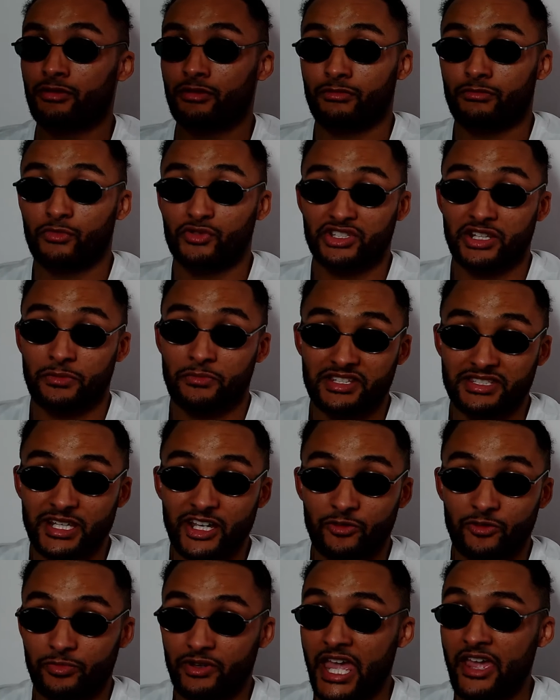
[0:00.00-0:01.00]
I'm not saying
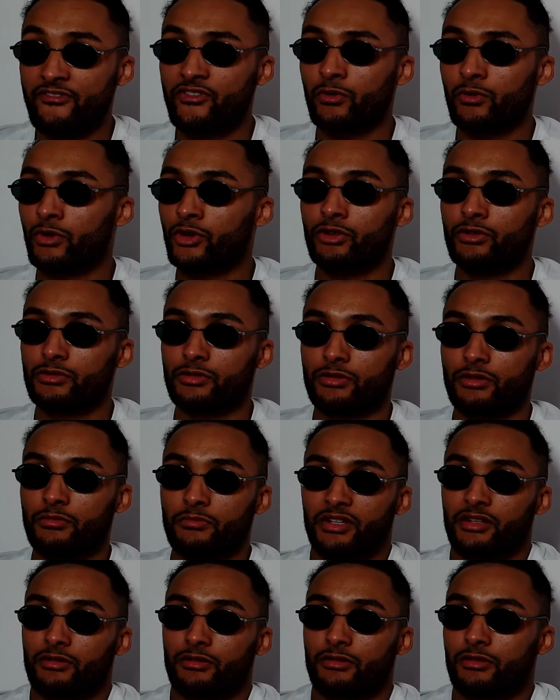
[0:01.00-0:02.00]
myself, but everyone who, I
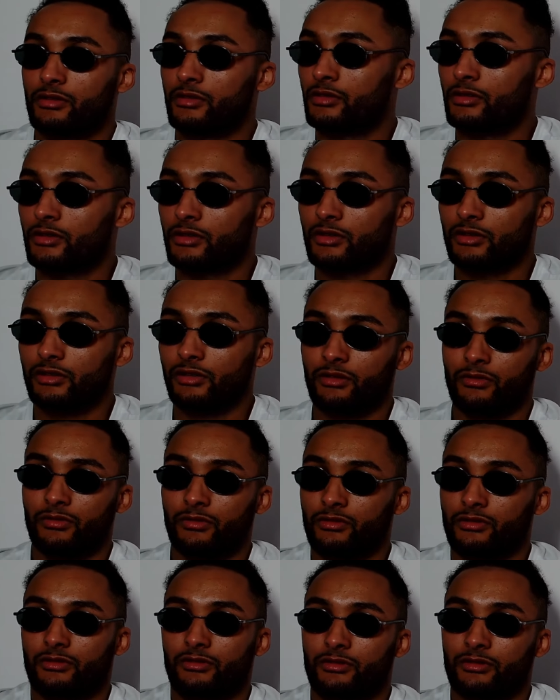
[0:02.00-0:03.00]
mean, all,
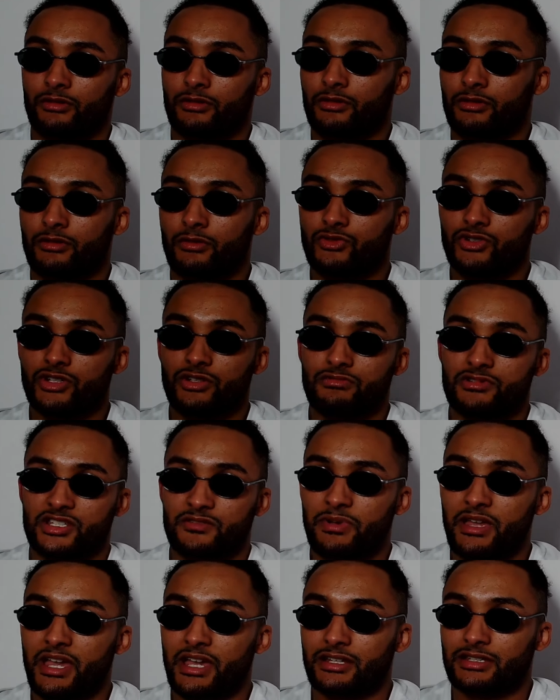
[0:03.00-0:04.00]
all due
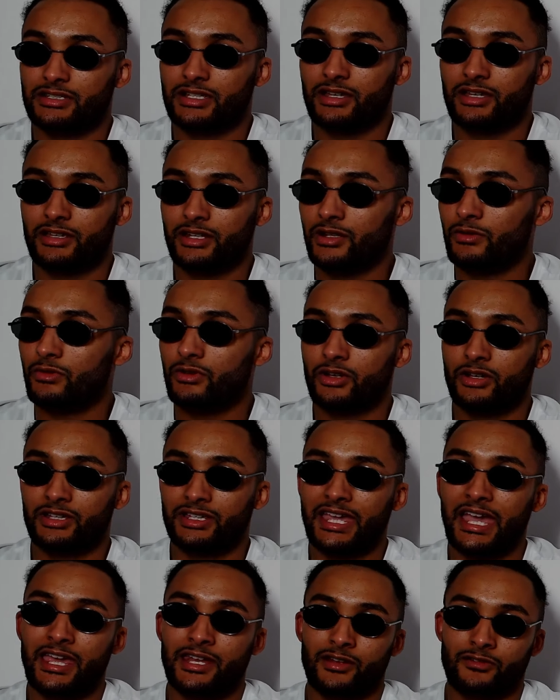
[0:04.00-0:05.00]
respect, yeah, anyone can
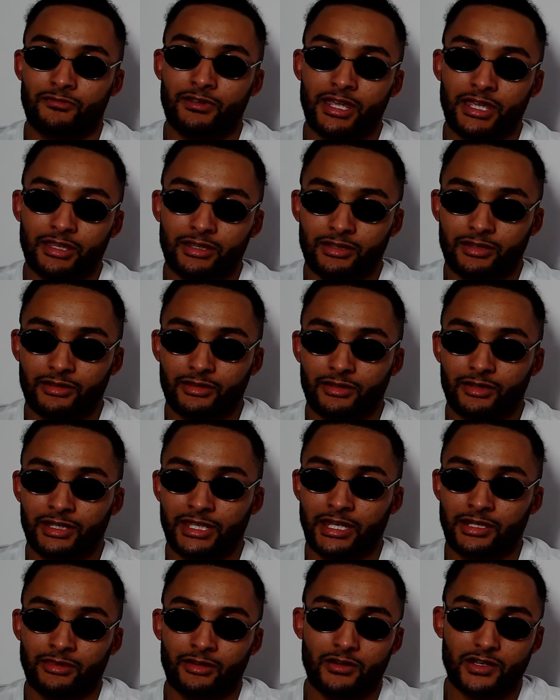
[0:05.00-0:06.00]
get in a ring and
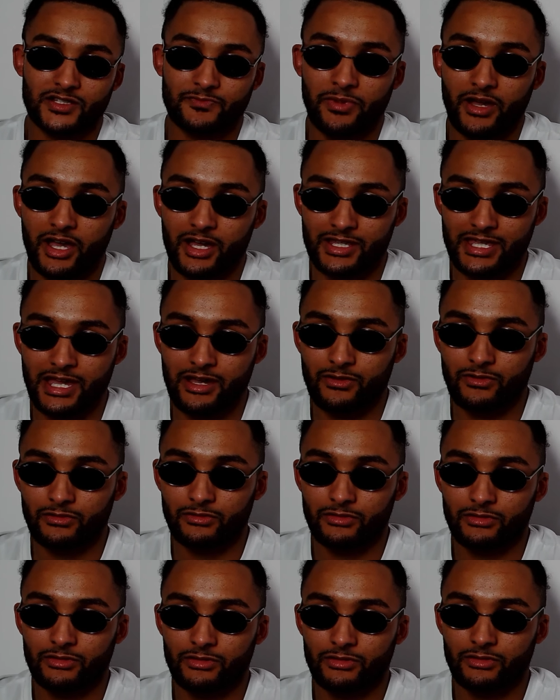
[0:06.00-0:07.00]
get knocked spark out.
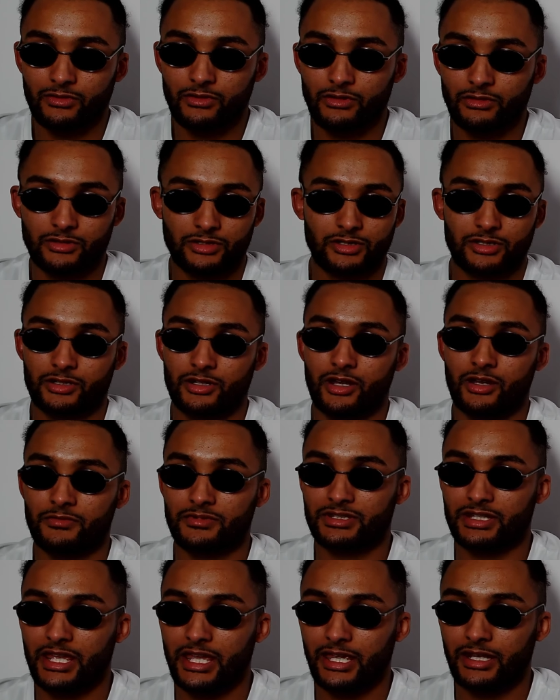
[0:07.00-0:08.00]
You know what I'm
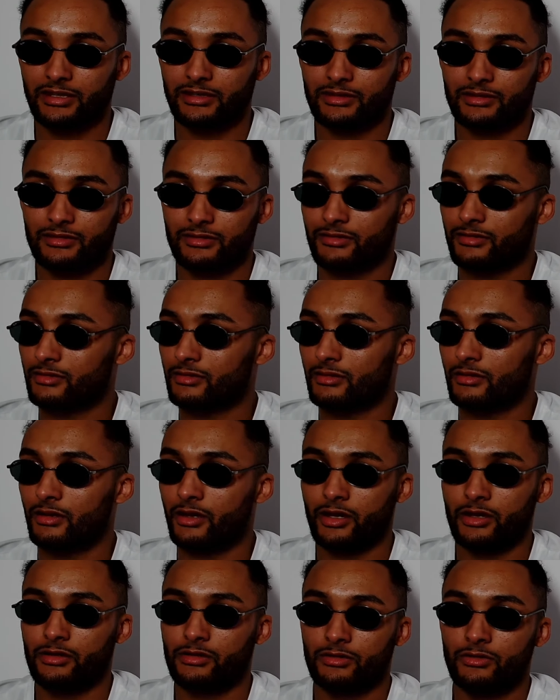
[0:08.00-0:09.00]
saying?
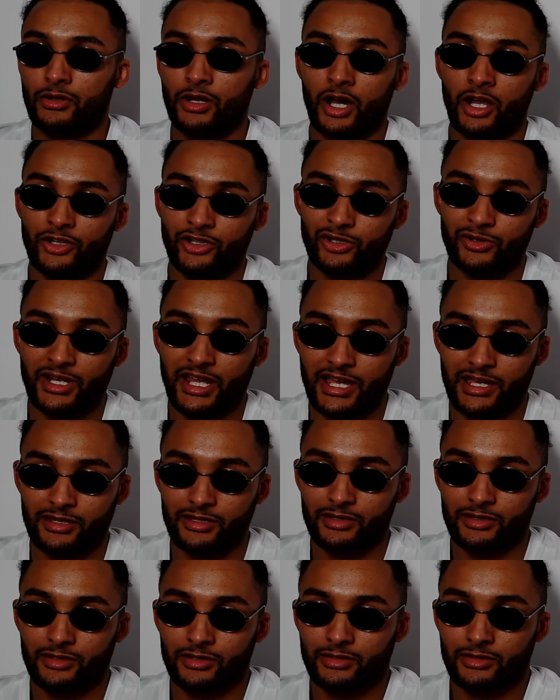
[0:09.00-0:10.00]
Like, who can't do that?
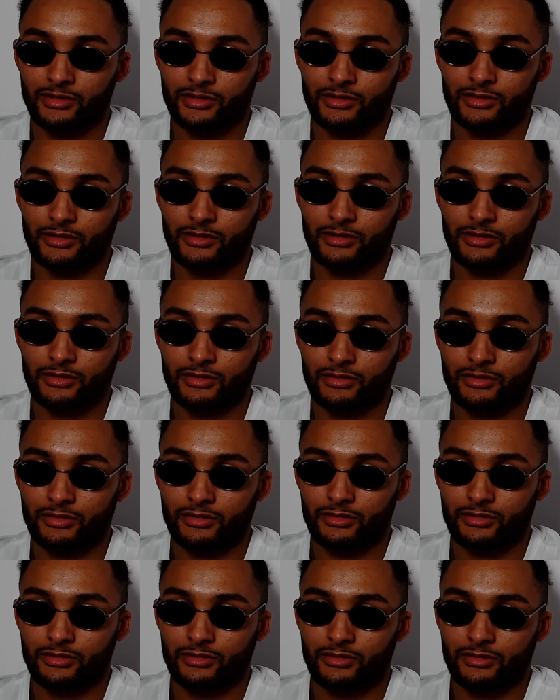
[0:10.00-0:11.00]

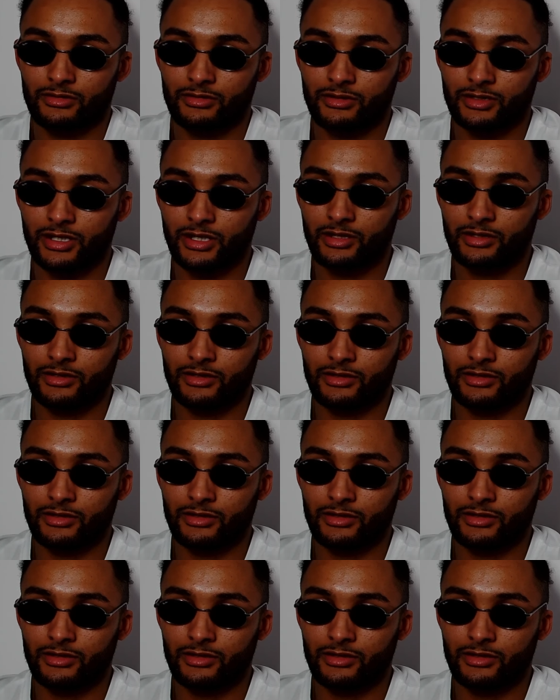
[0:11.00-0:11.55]
Yeah?